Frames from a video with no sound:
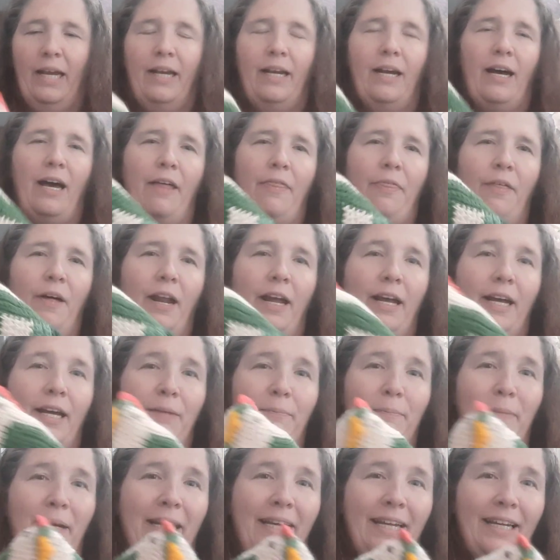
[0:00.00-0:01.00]
I thought I could
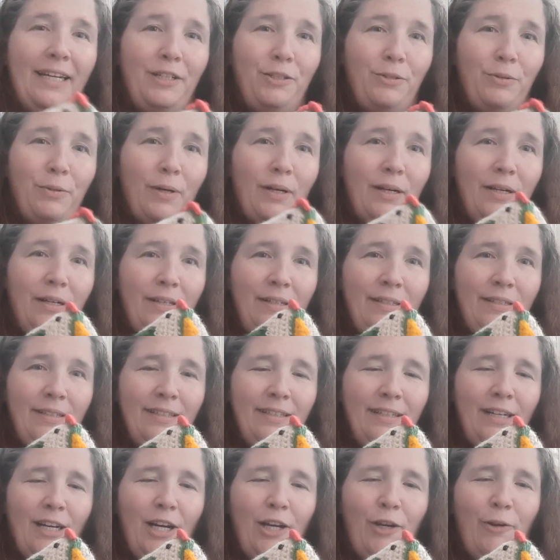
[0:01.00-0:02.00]
make it into
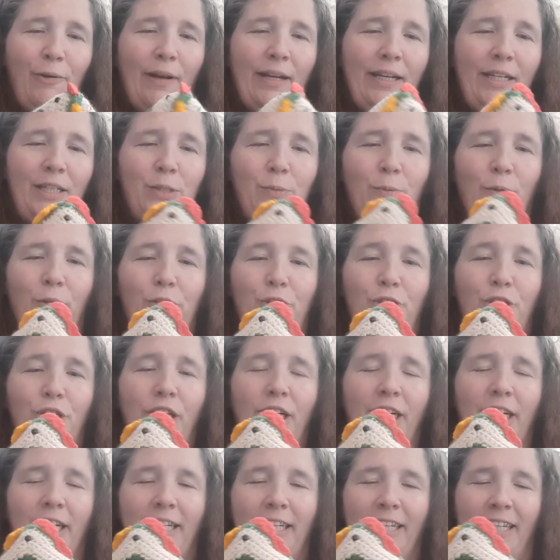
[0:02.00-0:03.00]
a granny square
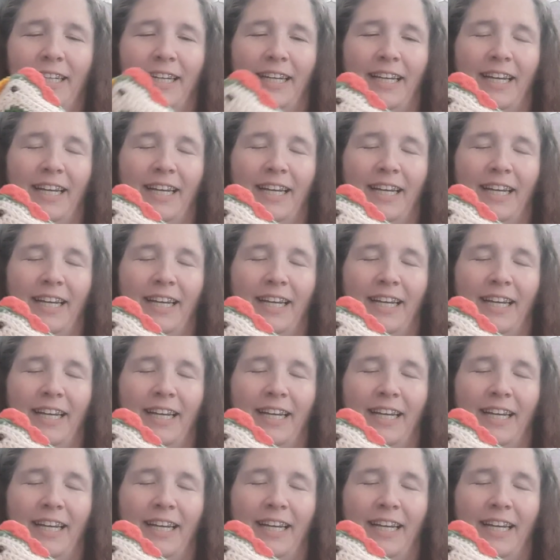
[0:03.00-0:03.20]
chicken,